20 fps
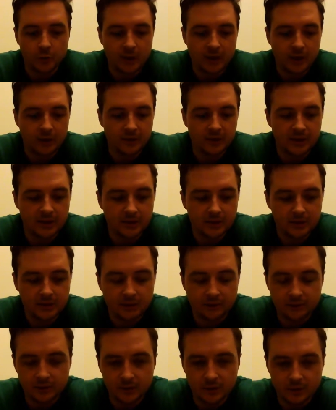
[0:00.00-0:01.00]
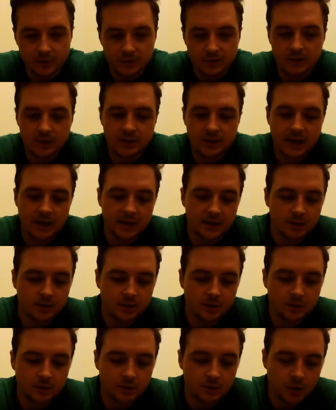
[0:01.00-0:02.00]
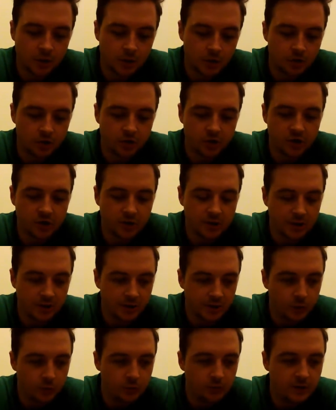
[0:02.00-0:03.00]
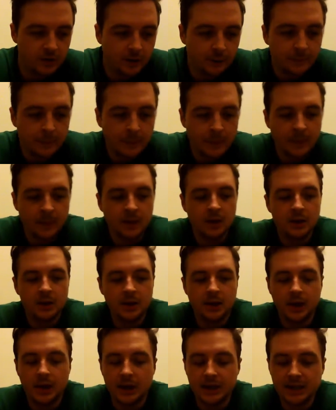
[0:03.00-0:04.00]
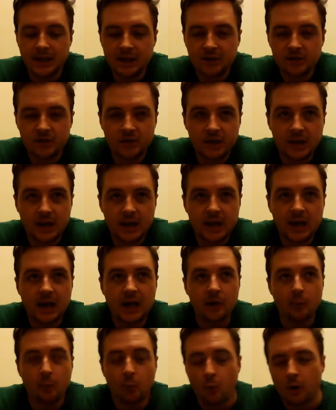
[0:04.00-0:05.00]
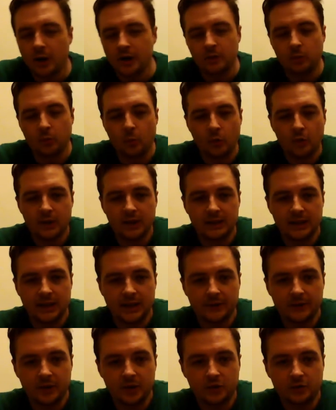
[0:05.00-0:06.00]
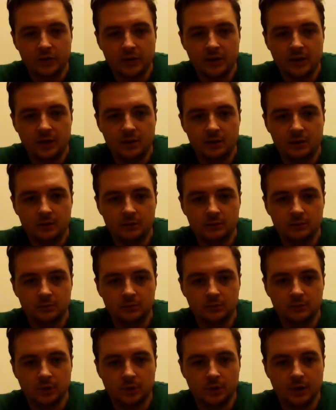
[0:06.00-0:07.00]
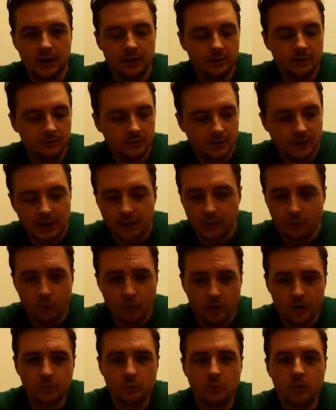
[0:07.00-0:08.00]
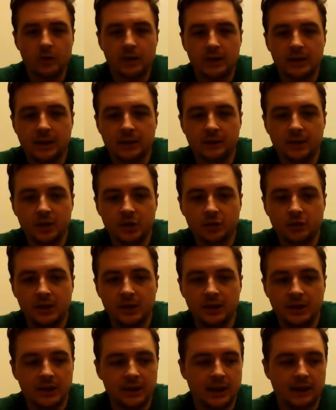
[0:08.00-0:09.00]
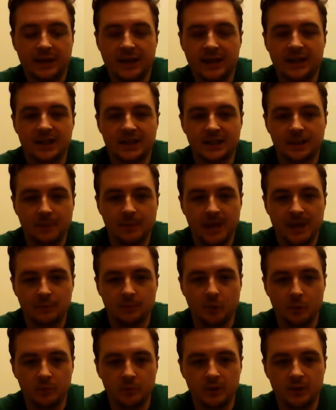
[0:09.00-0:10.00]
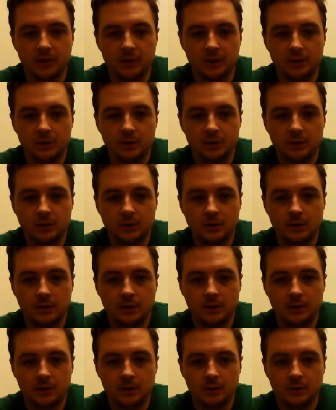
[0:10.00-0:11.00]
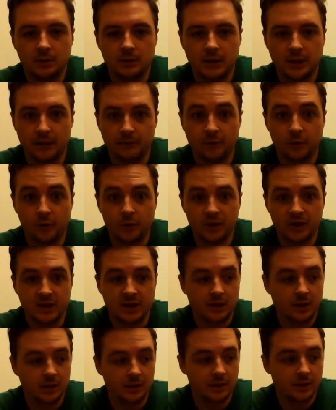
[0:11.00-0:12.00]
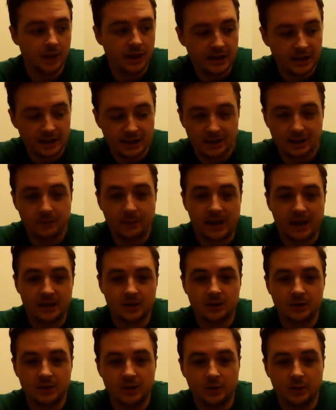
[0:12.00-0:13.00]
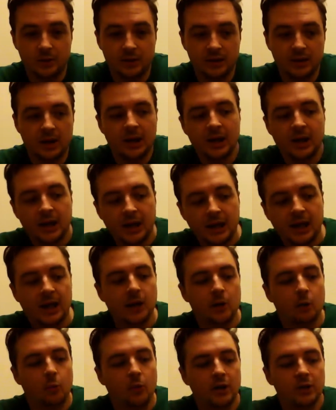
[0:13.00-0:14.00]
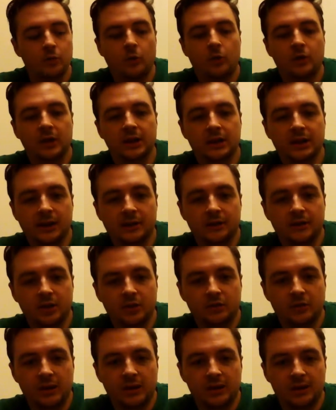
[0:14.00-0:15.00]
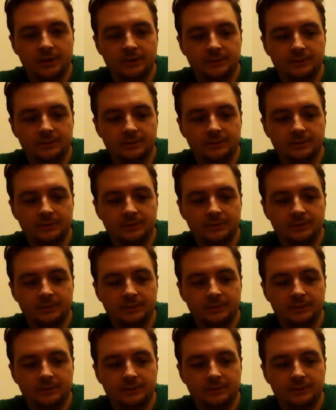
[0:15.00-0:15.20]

how these different tense constructions are used. Yesterday, I was walking down the street. Okay, I was walking down the street. Now that is the main moment that I'm focusing on, and it's the past continuous. I was walking down the street.